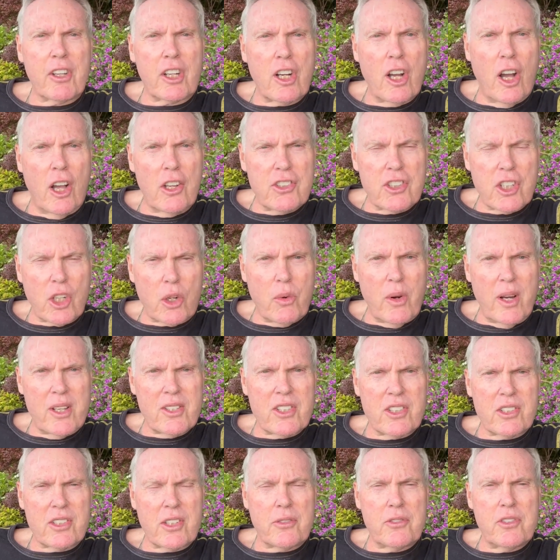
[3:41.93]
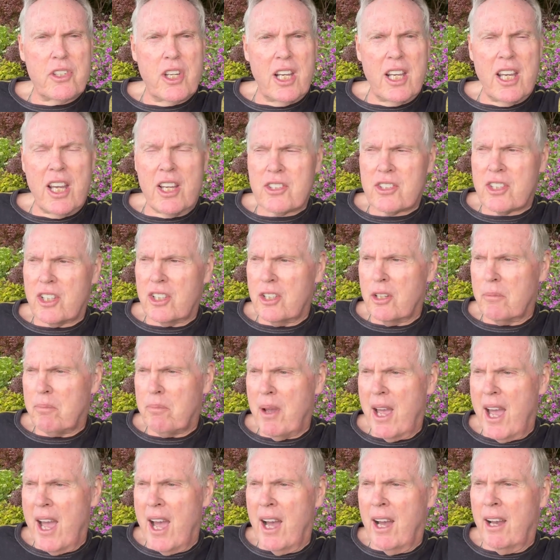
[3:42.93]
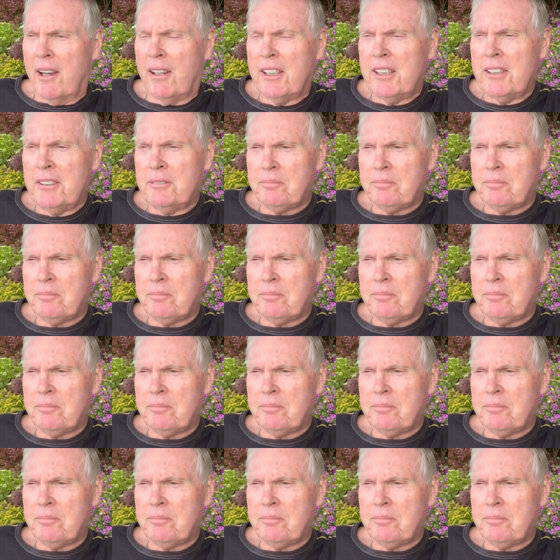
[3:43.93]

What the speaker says: consequences if she gets into power.